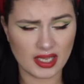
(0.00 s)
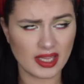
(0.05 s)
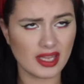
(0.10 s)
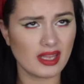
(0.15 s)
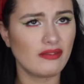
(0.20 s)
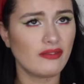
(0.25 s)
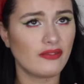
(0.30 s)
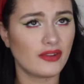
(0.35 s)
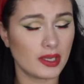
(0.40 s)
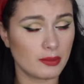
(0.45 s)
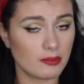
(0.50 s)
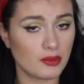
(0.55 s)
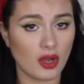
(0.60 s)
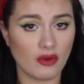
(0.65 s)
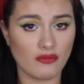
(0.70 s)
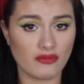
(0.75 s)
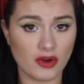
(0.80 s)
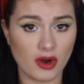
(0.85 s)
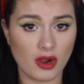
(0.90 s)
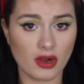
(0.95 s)
if I'm
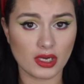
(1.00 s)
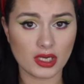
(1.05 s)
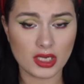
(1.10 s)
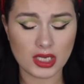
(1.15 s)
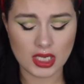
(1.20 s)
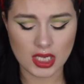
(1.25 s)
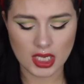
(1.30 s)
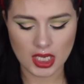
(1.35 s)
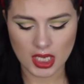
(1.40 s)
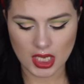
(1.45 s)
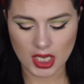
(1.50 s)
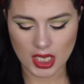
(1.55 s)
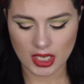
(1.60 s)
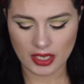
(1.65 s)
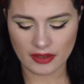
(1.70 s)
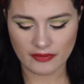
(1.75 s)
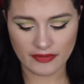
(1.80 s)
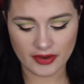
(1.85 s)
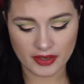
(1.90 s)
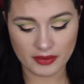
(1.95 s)
not wrong,
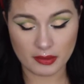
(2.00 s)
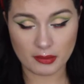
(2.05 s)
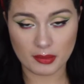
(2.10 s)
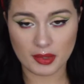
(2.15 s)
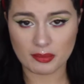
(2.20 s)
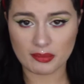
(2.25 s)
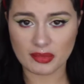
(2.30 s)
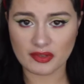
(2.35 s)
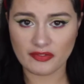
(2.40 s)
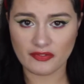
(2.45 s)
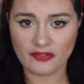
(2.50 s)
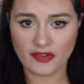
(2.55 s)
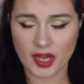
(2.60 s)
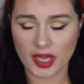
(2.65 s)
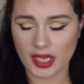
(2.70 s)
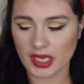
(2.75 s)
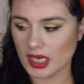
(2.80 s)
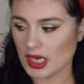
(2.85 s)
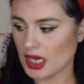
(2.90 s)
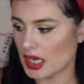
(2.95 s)
if I remember
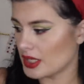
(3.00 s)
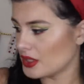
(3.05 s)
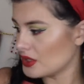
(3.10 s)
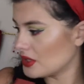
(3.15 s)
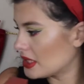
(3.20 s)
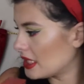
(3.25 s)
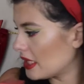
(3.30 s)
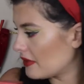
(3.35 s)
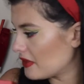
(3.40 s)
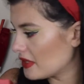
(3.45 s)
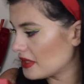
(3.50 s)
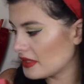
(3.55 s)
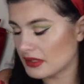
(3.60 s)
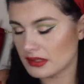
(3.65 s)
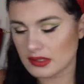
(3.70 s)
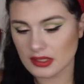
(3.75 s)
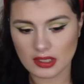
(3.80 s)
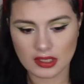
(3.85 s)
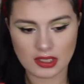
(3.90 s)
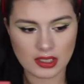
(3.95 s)
fine, I don't have it
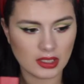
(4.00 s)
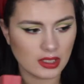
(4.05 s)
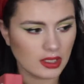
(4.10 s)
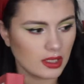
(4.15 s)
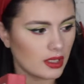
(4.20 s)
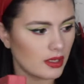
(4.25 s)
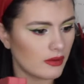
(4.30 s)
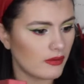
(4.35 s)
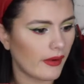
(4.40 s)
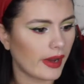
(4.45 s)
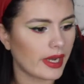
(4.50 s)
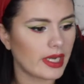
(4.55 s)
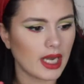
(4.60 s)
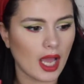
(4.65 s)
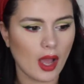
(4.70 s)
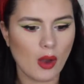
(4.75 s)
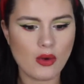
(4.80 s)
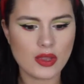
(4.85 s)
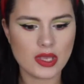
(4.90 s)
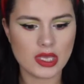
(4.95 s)
right
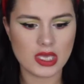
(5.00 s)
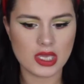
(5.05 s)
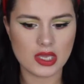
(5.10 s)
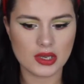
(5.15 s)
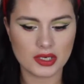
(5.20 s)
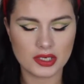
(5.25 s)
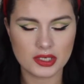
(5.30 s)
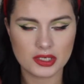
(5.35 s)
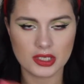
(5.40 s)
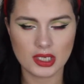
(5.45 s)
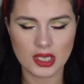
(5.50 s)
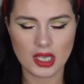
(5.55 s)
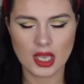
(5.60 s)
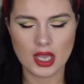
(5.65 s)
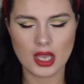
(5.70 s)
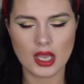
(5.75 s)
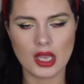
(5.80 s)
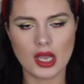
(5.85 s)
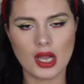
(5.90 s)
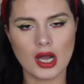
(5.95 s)
now here,
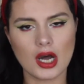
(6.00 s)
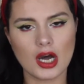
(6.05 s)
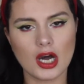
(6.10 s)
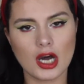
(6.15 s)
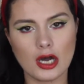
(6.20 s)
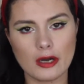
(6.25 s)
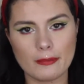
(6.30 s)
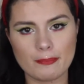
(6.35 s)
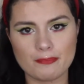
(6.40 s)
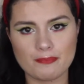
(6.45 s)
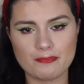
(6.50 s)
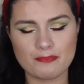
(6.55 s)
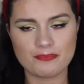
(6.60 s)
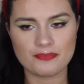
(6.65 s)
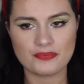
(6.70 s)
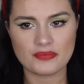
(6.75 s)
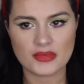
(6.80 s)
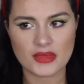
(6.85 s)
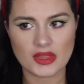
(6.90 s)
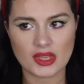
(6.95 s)

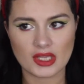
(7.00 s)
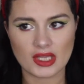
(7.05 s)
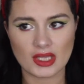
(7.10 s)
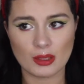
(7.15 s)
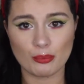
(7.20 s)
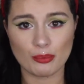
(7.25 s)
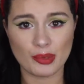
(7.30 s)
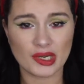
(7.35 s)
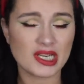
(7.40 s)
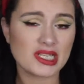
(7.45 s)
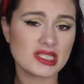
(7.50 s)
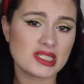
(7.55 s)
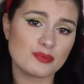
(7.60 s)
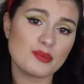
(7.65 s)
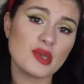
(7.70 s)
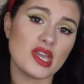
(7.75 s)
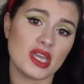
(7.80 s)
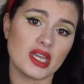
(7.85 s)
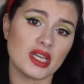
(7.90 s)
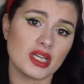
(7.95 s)
but it's
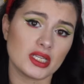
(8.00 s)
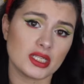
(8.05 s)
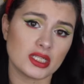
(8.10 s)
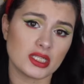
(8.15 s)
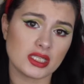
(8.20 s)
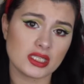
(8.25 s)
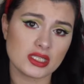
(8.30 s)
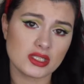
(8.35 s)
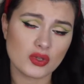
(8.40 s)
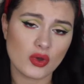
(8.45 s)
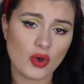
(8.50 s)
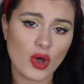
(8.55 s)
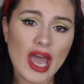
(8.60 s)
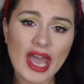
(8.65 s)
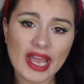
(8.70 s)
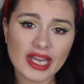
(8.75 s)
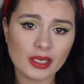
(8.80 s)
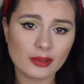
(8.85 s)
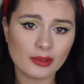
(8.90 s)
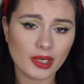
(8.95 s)
big, so
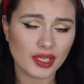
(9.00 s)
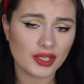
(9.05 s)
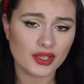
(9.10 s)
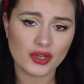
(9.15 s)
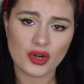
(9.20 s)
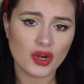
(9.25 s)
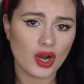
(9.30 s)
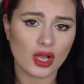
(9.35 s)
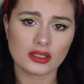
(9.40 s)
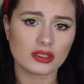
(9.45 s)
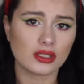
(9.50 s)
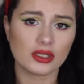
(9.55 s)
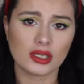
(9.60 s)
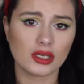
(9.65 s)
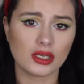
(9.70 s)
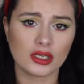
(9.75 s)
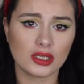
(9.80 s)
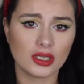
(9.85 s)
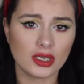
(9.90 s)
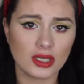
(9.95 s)
anyway you're not
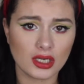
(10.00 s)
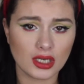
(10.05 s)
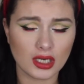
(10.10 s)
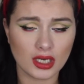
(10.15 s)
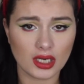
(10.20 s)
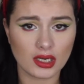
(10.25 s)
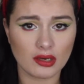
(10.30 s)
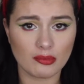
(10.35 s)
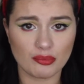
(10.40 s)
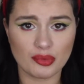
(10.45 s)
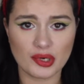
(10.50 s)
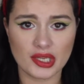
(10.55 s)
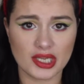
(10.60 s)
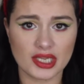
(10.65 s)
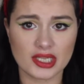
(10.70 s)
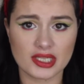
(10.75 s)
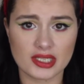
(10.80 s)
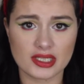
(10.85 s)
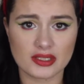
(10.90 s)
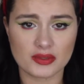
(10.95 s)
gonna bring
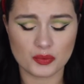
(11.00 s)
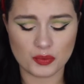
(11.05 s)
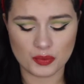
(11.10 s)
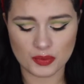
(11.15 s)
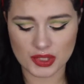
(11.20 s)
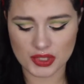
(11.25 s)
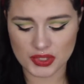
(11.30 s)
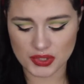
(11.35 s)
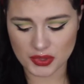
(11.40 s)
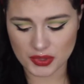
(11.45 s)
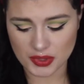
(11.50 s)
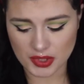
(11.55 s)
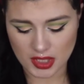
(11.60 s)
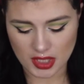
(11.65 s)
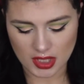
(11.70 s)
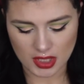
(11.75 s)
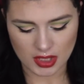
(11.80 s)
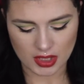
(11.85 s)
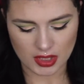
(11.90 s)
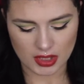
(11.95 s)
it with you.
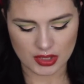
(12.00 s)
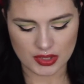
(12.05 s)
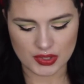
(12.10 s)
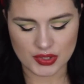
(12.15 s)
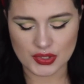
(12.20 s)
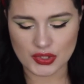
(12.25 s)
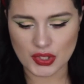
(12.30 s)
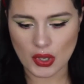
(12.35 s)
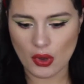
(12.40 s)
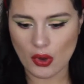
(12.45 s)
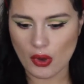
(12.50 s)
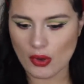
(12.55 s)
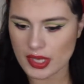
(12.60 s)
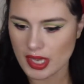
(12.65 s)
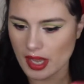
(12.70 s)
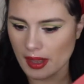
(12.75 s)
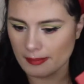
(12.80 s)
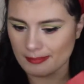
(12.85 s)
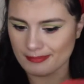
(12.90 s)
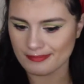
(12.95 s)
So
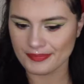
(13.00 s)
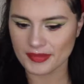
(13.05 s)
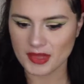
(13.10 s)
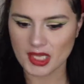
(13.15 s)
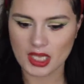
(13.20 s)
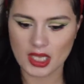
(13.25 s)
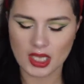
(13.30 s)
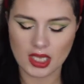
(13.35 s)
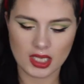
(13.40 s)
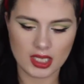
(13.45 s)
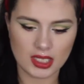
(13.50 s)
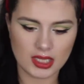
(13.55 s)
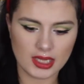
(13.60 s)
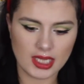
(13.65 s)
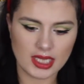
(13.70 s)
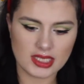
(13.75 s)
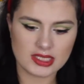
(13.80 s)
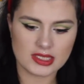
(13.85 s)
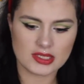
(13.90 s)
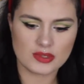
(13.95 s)
yeah,
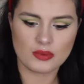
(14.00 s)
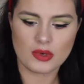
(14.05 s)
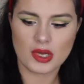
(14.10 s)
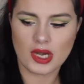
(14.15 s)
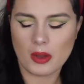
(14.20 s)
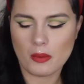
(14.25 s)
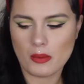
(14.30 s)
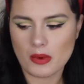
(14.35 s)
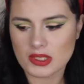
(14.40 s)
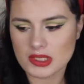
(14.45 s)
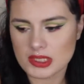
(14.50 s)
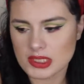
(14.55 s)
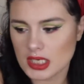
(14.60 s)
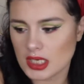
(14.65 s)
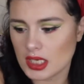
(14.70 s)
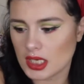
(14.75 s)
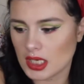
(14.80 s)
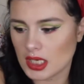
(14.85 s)
that's what I was